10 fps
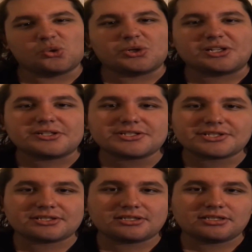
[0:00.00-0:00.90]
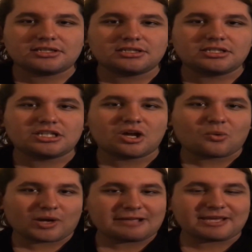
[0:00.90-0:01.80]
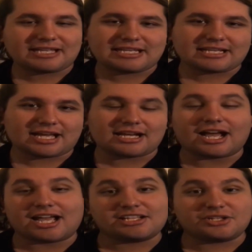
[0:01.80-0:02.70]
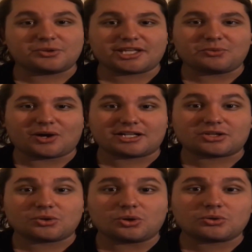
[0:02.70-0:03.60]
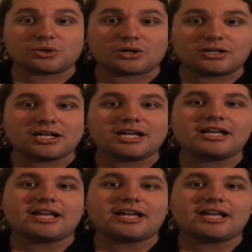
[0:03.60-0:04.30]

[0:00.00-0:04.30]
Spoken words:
Blake that it was like very similar to your audition, but I actually thought that it was like